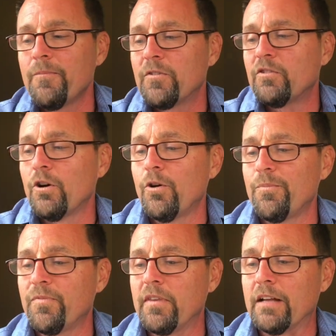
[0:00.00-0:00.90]

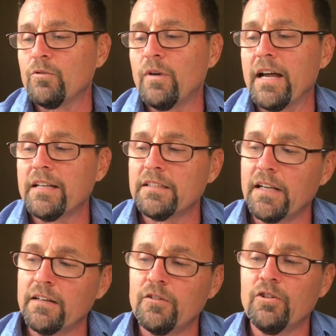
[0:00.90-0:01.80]
so that's why I said